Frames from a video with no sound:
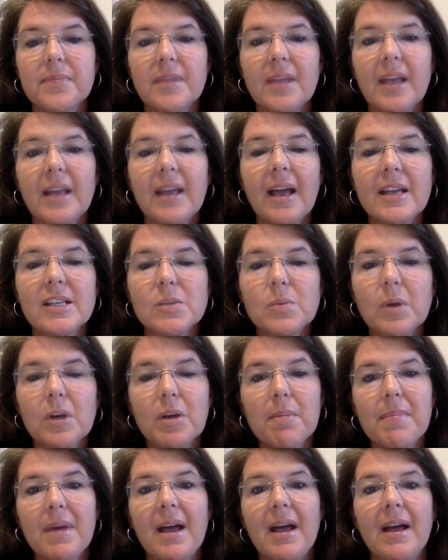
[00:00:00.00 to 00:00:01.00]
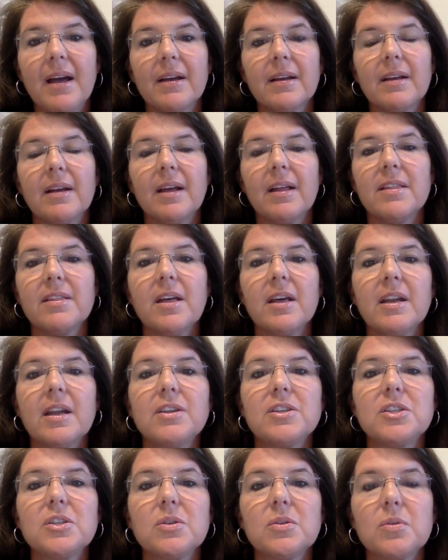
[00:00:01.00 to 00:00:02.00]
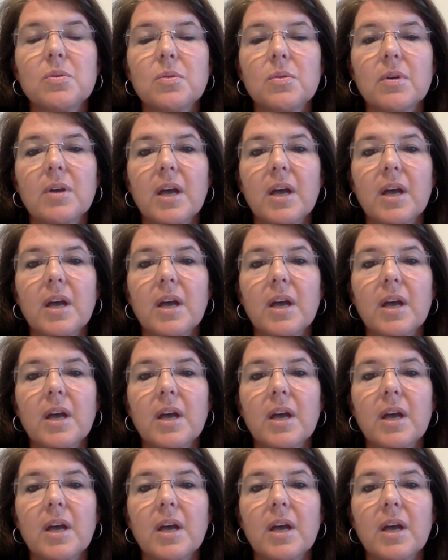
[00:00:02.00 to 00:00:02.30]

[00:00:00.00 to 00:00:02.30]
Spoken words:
Hi guys, welcome back. I thought I'd do